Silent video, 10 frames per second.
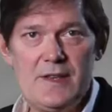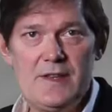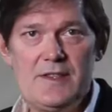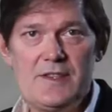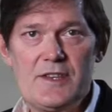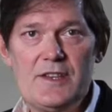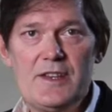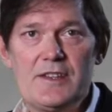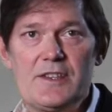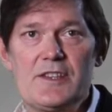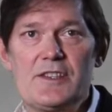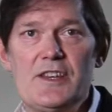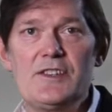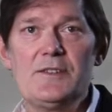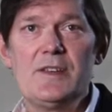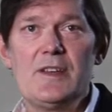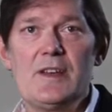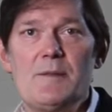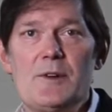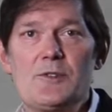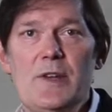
In this Sundance sensation about